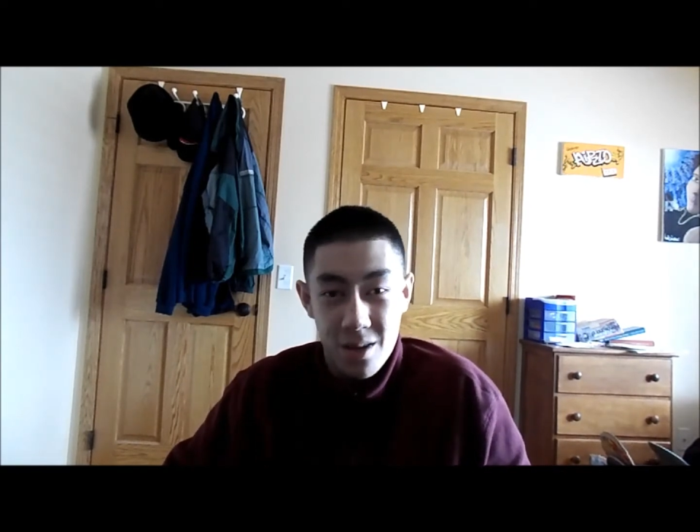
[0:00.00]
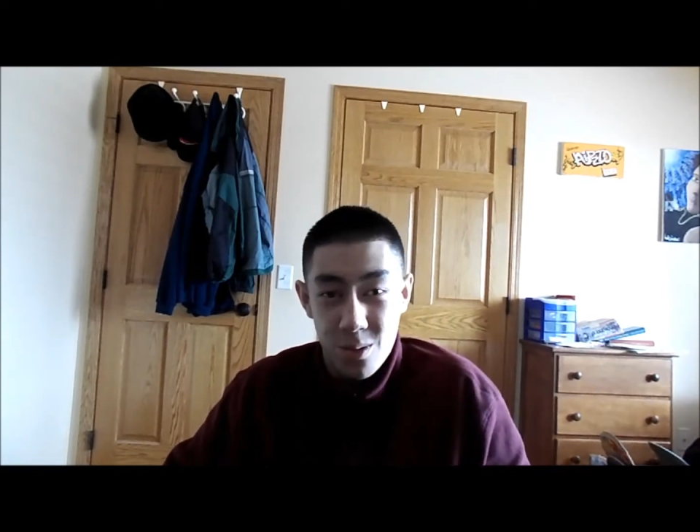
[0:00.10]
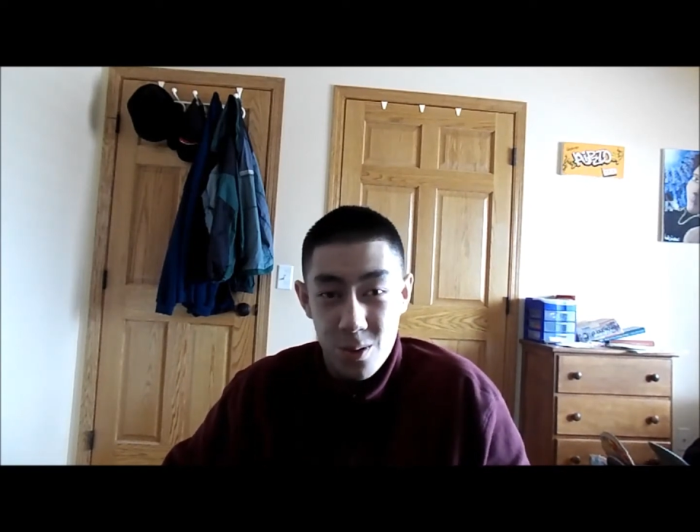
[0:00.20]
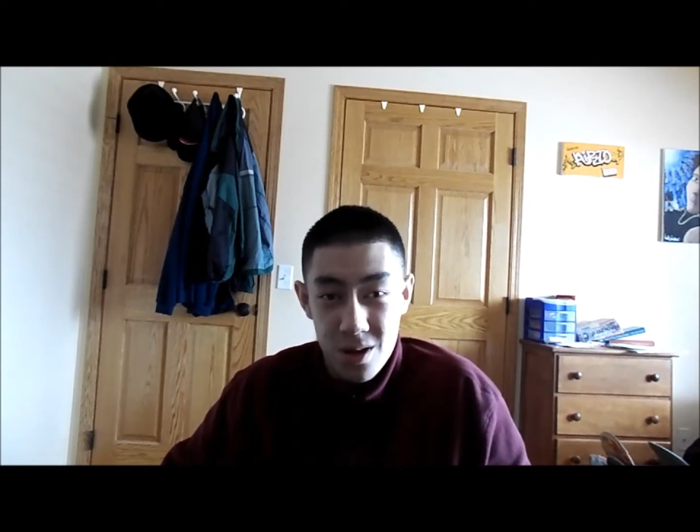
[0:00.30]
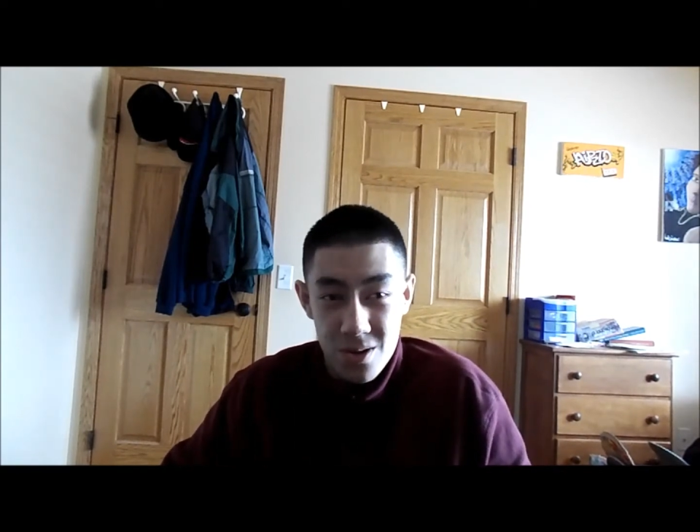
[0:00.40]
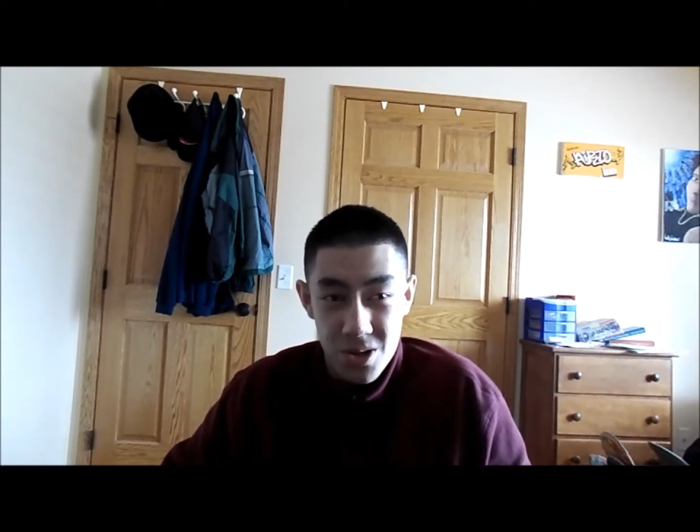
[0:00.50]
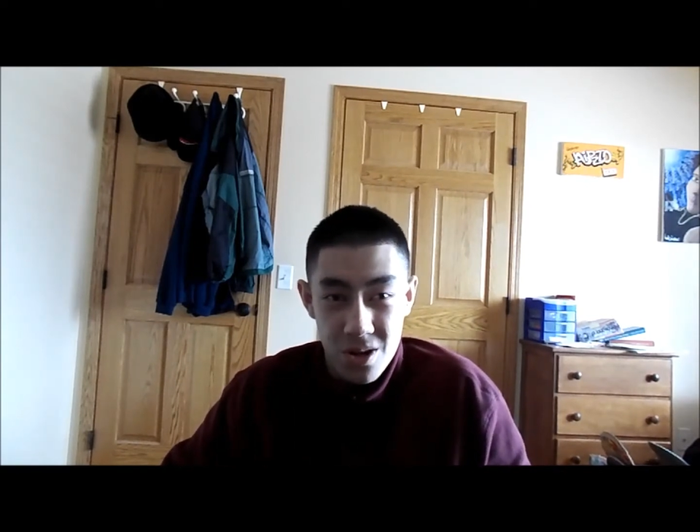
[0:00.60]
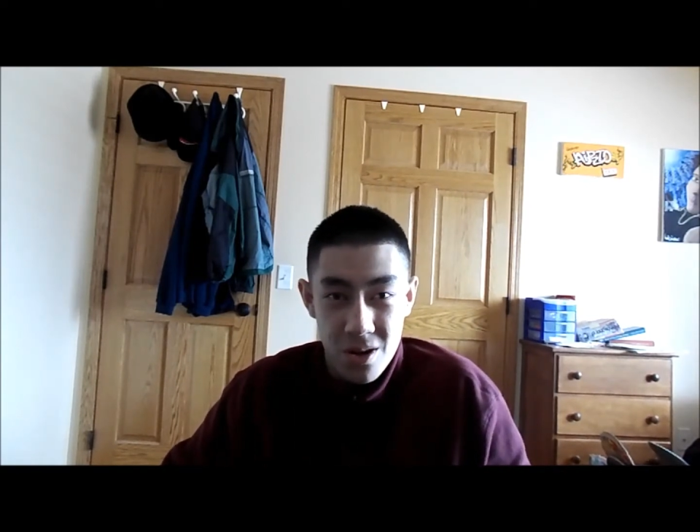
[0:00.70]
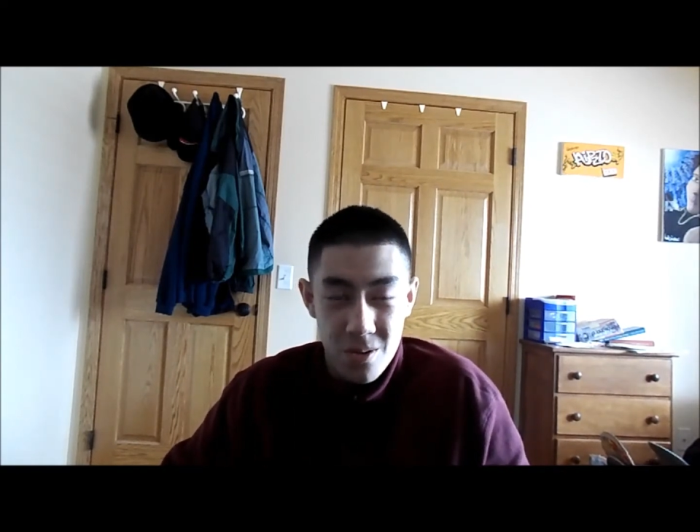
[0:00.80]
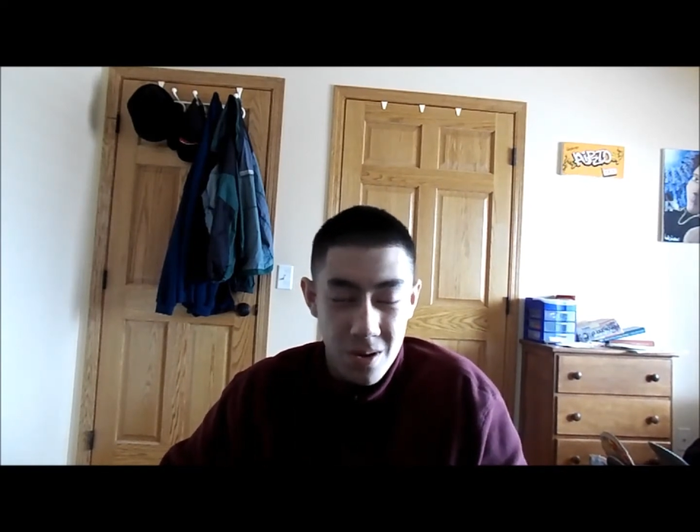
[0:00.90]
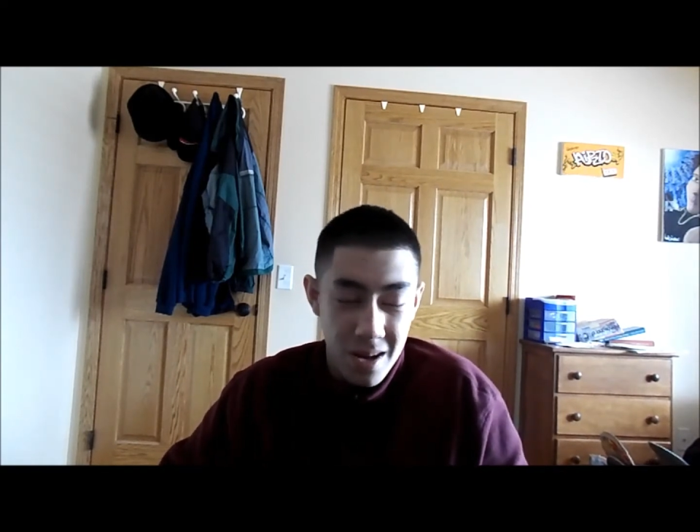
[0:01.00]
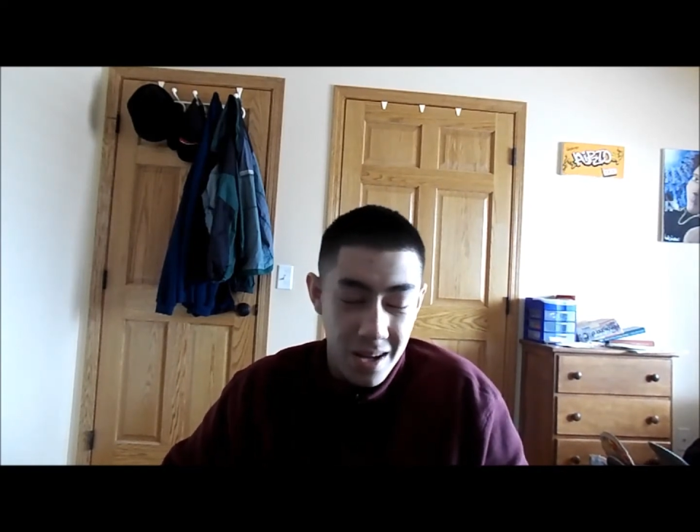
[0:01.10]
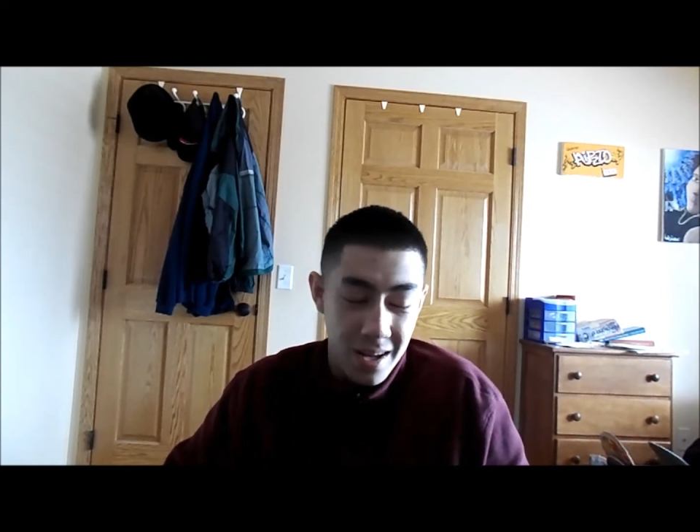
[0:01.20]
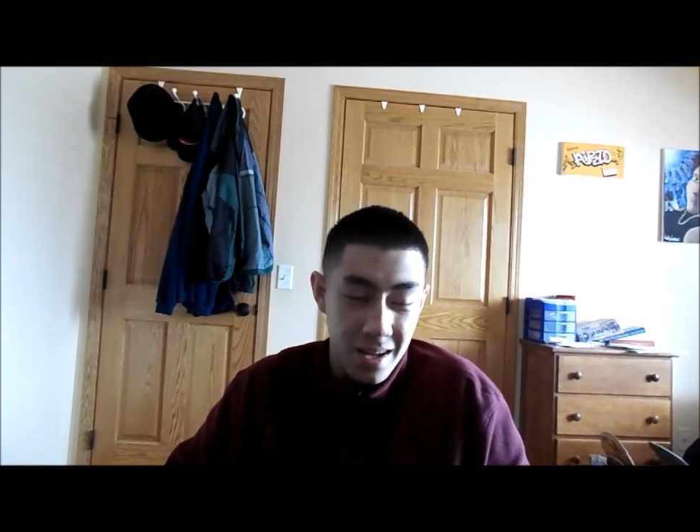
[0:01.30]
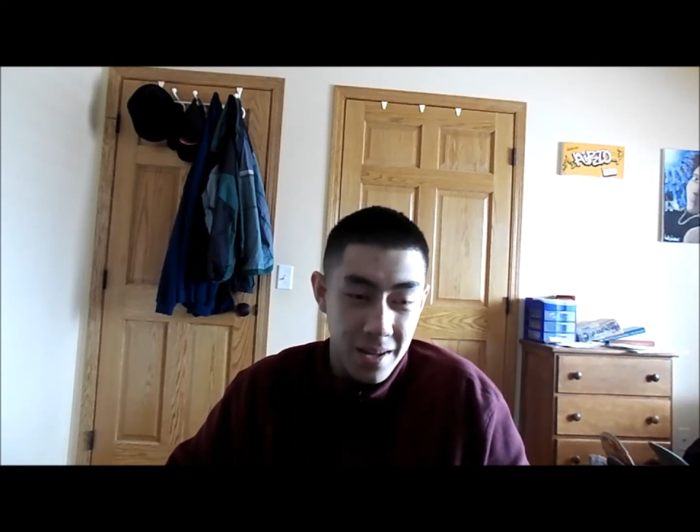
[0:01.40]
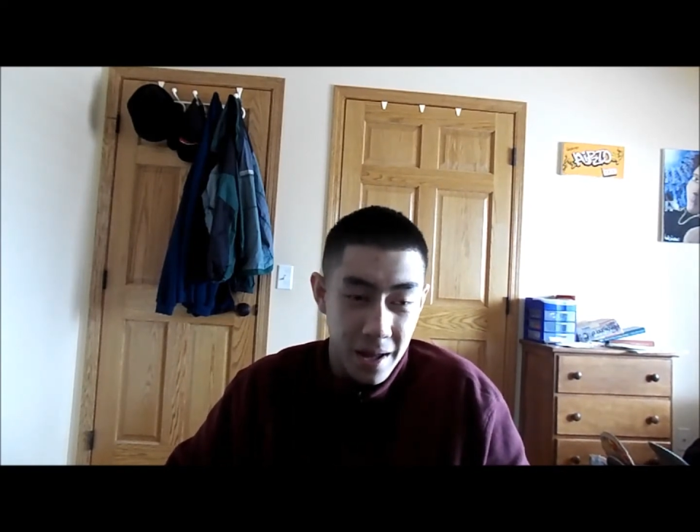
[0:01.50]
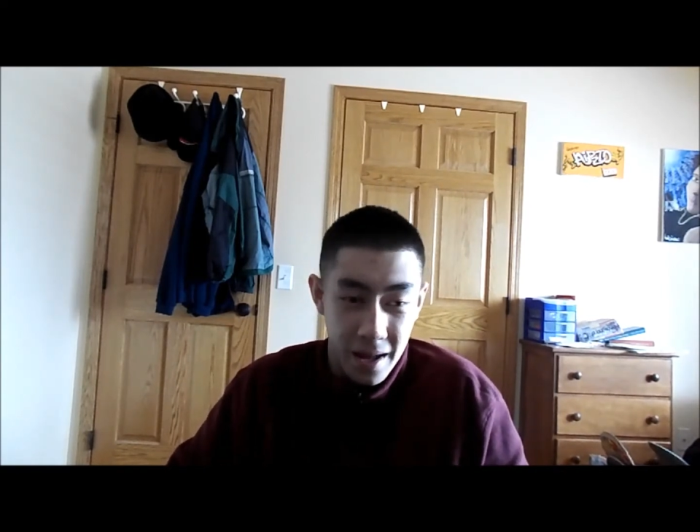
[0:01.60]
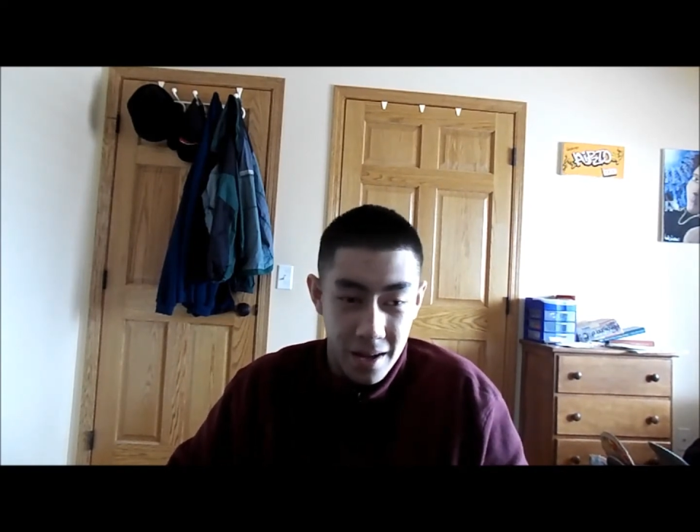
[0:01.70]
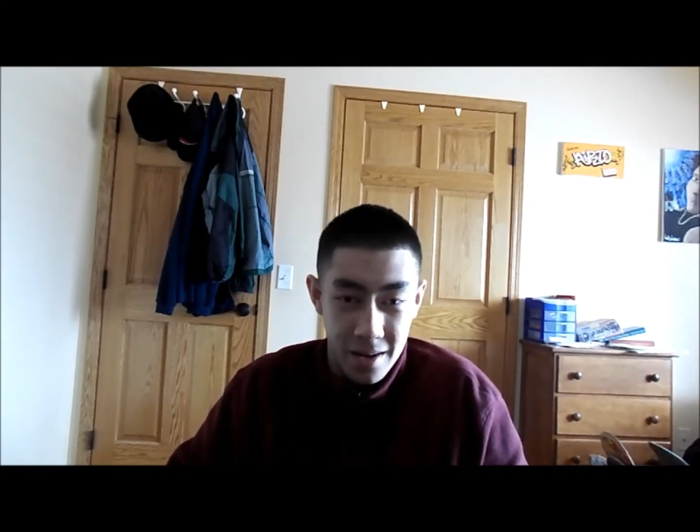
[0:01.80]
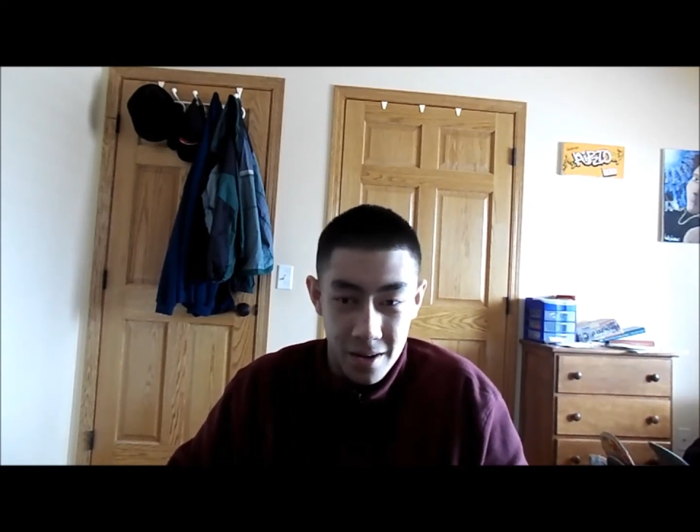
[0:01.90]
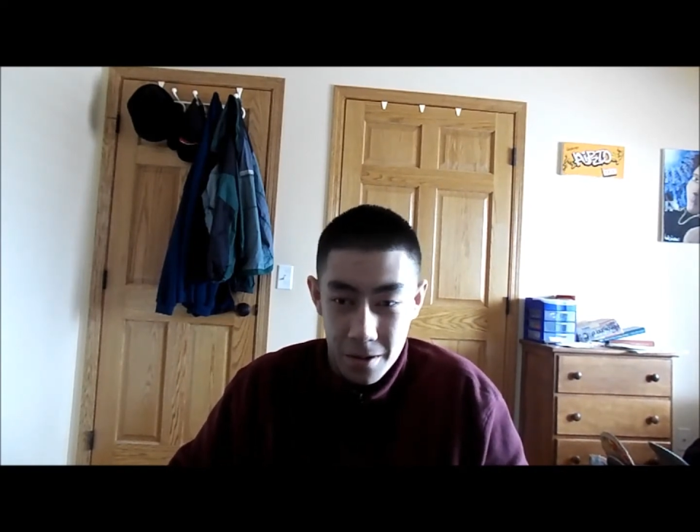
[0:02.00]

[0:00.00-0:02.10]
three years ago, and